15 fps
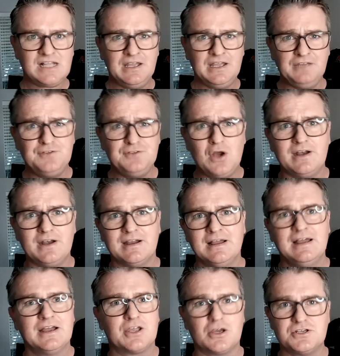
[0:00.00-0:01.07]
If not,
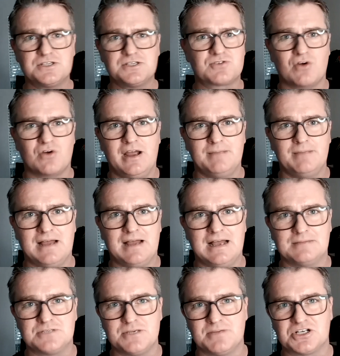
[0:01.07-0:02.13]
go
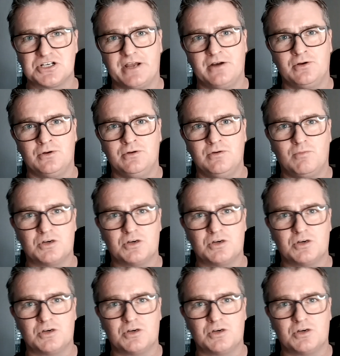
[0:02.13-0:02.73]
subscribe to my channel,